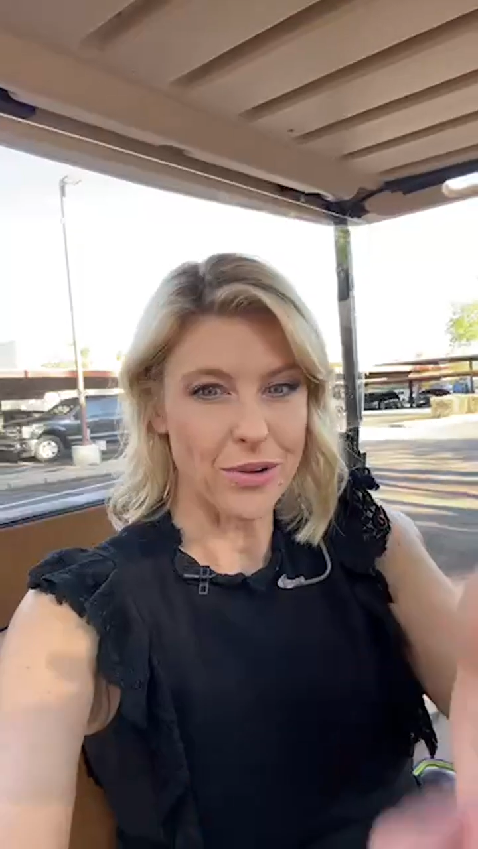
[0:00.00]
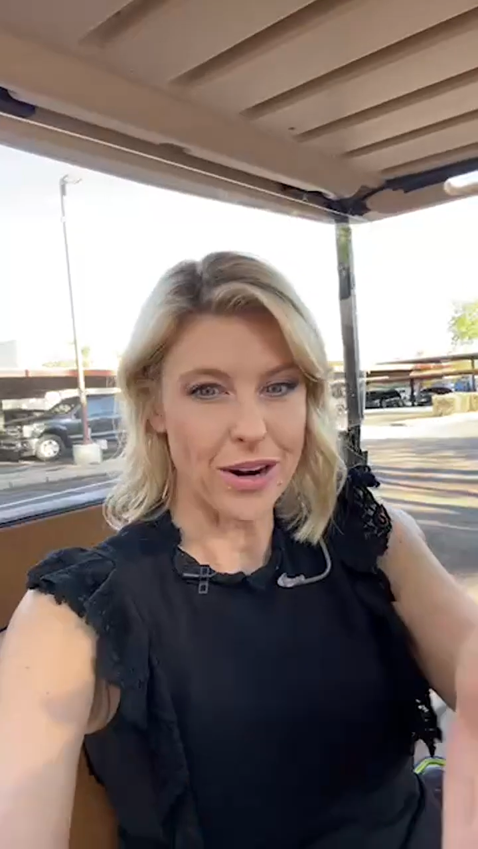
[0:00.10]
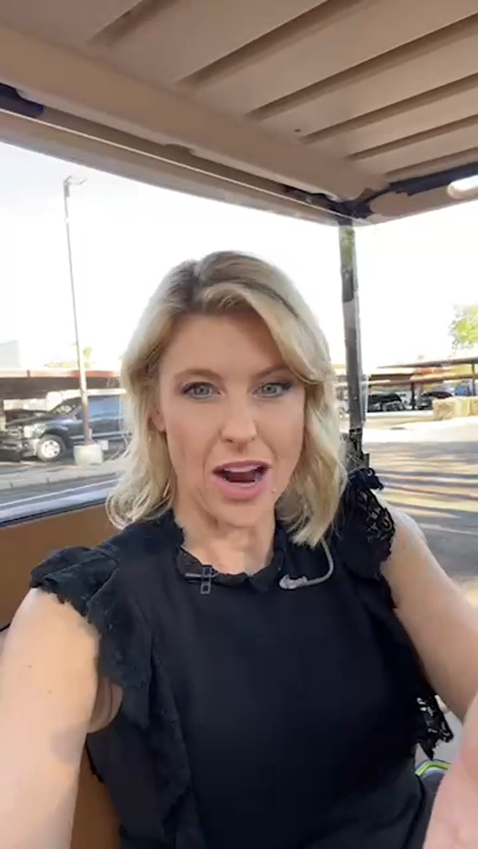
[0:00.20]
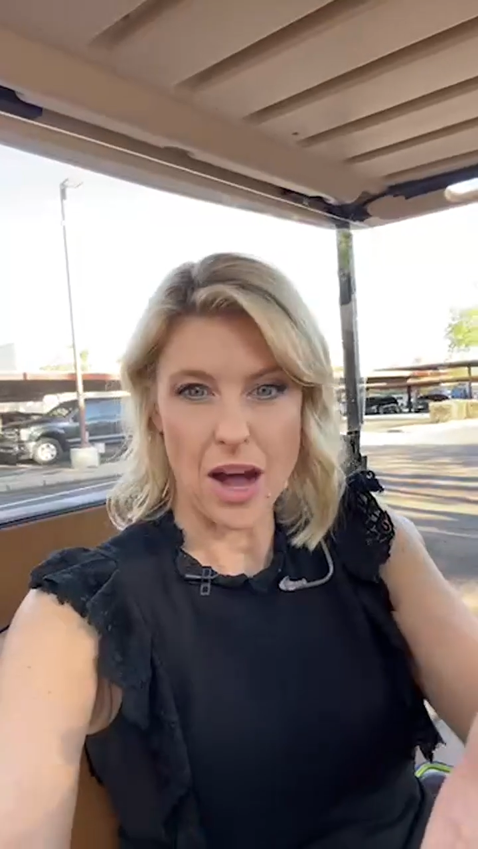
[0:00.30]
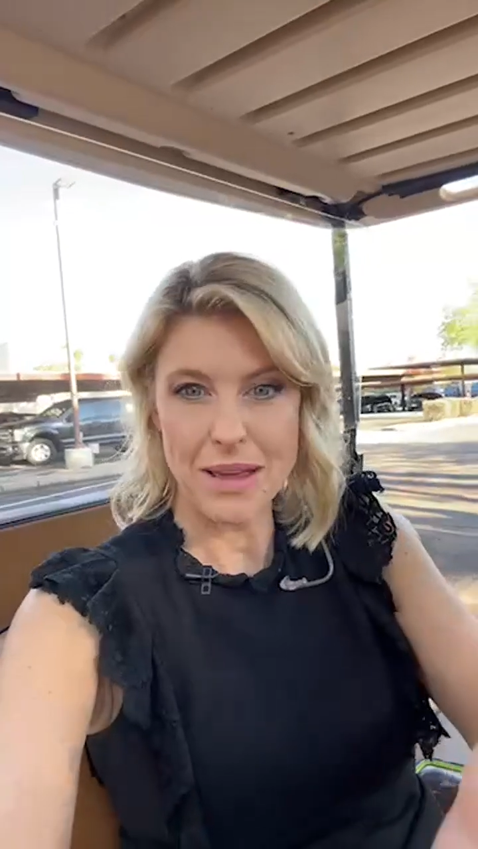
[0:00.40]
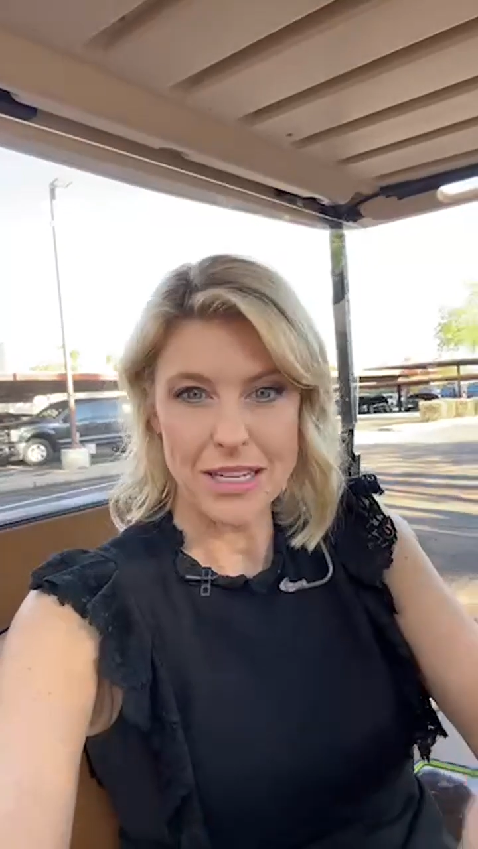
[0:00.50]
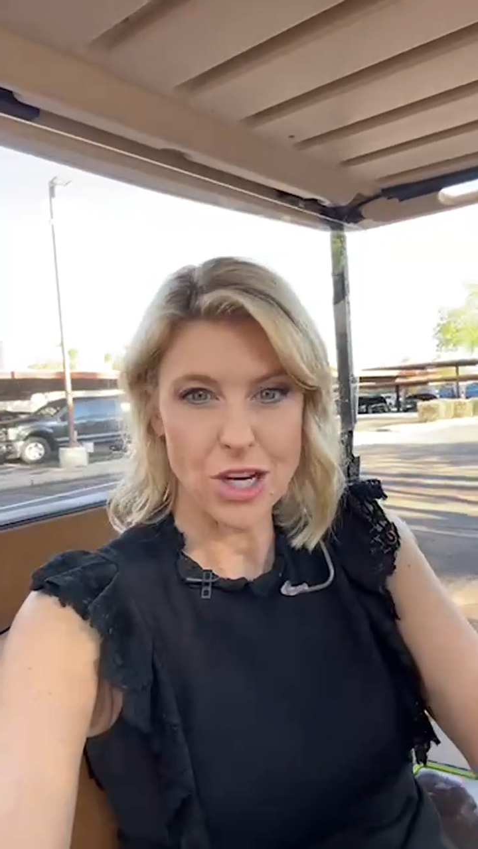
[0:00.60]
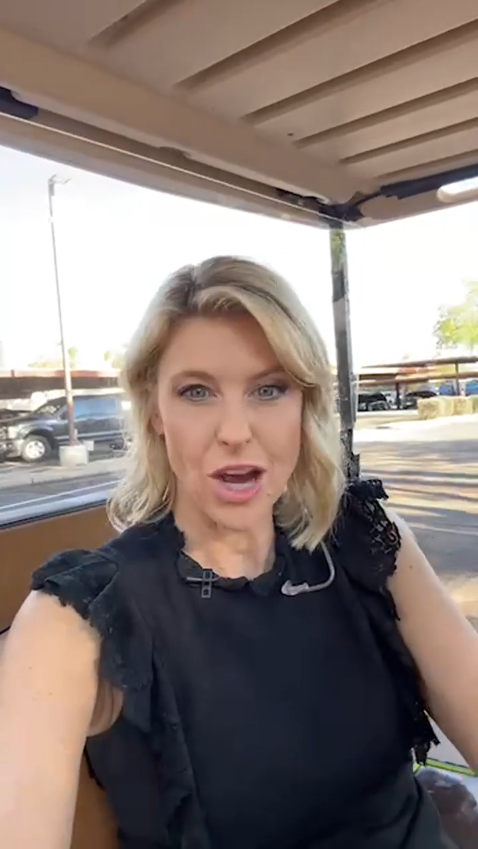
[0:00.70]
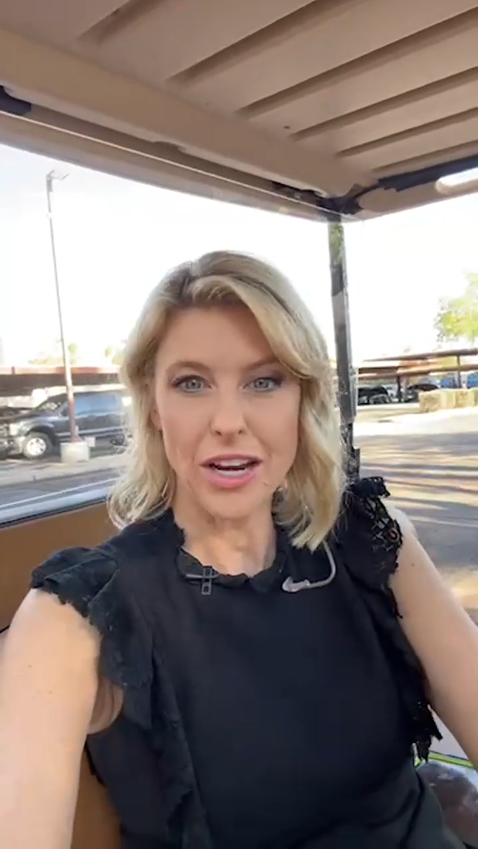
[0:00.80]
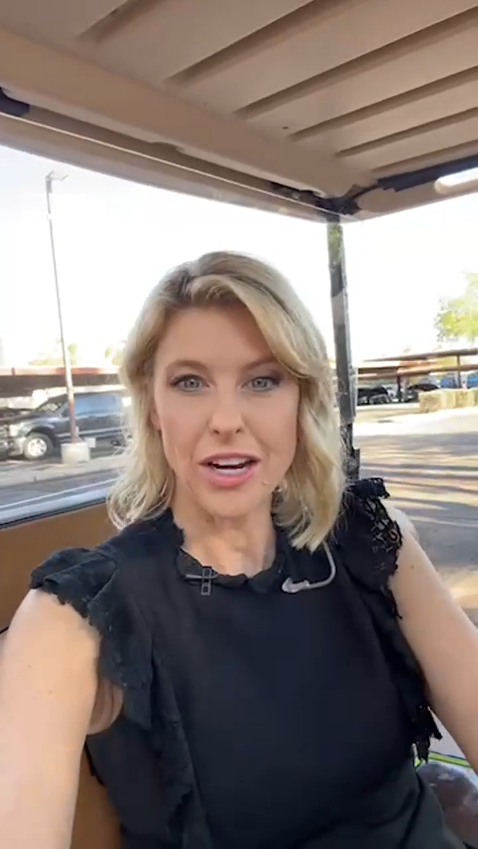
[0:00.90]
you are
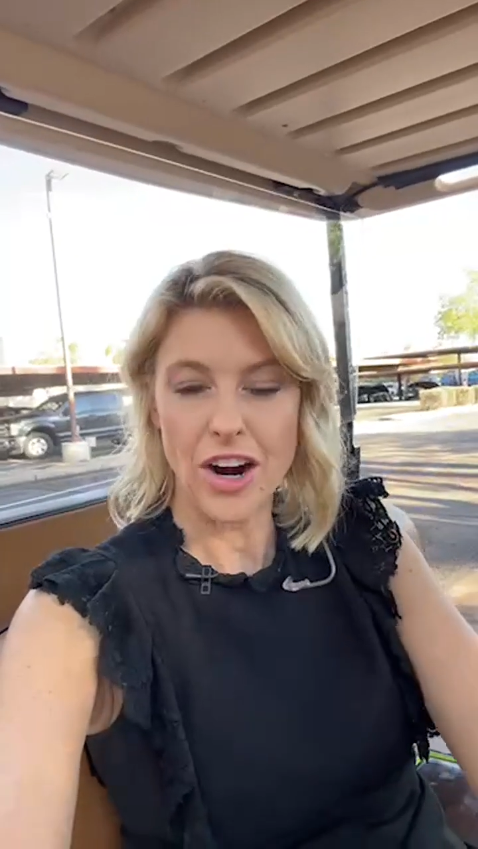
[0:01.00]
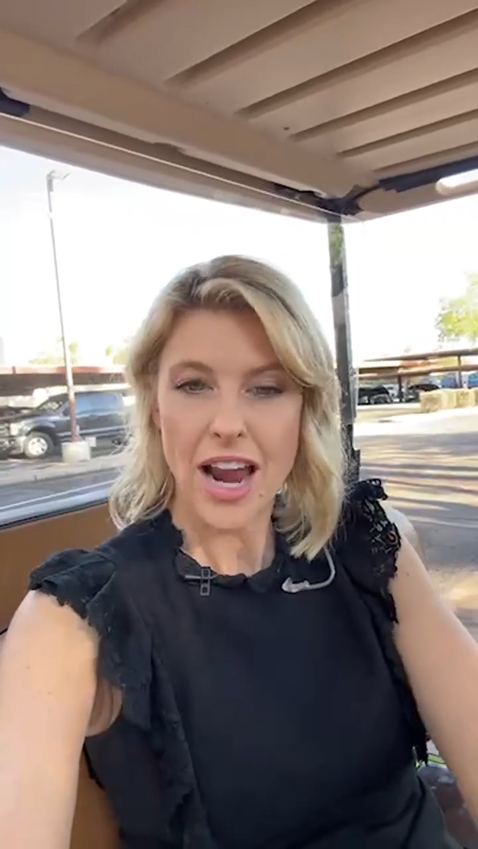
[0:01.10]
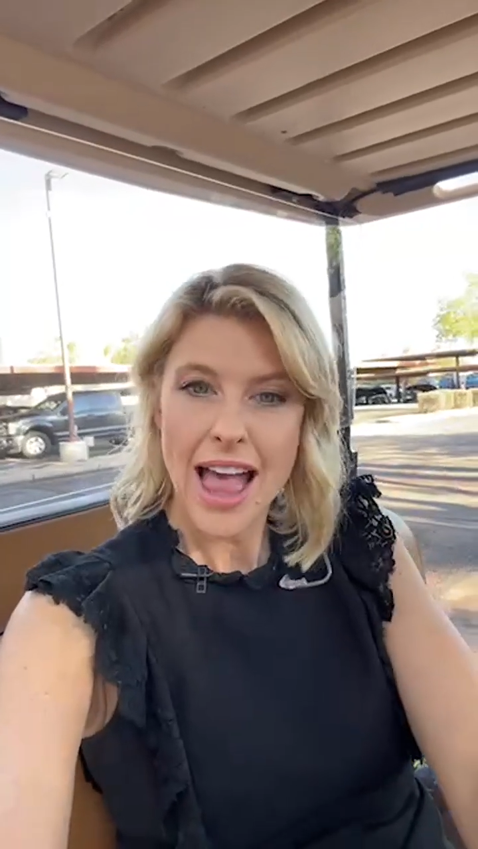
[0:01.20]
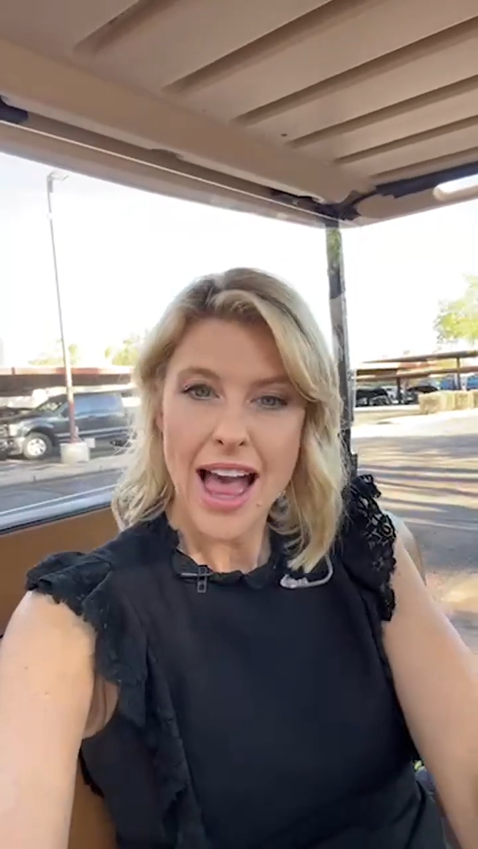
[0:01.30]
commenting on here